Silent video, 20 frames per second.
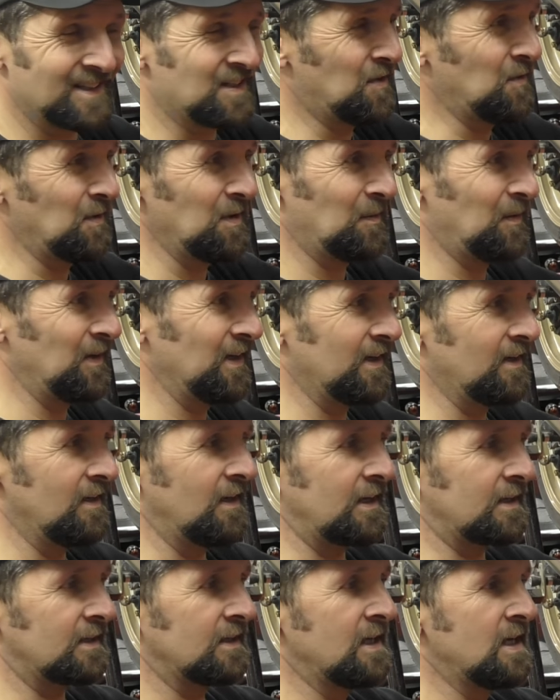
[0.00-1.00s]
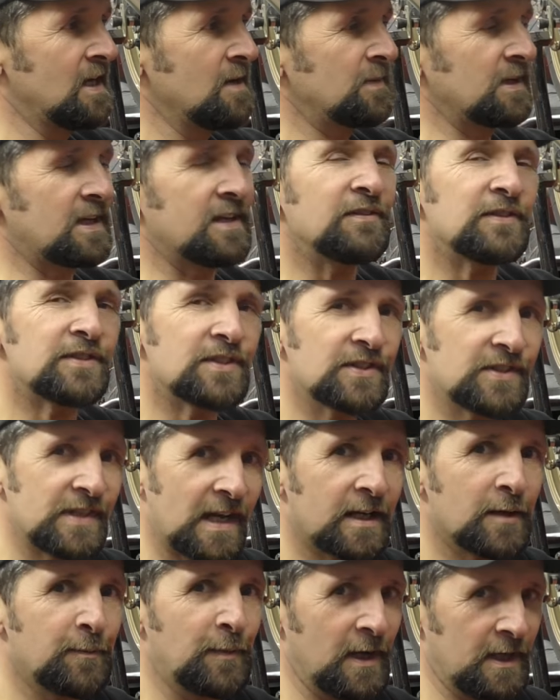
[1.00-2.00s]
call it what you like. But give us a
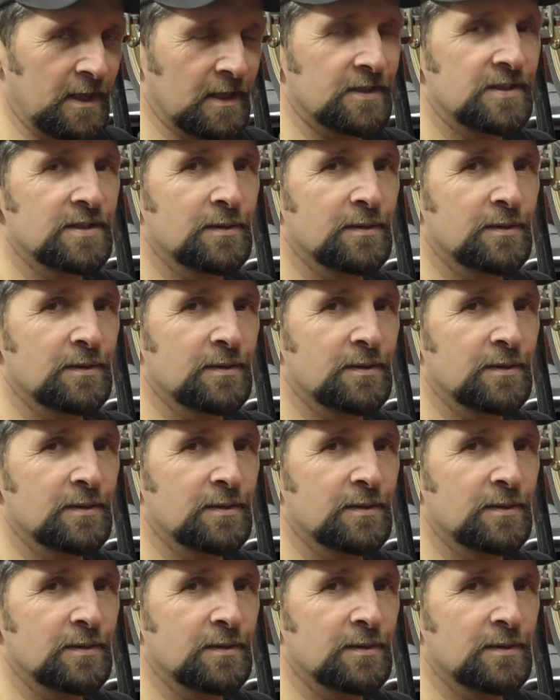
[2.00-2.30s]
second opinion.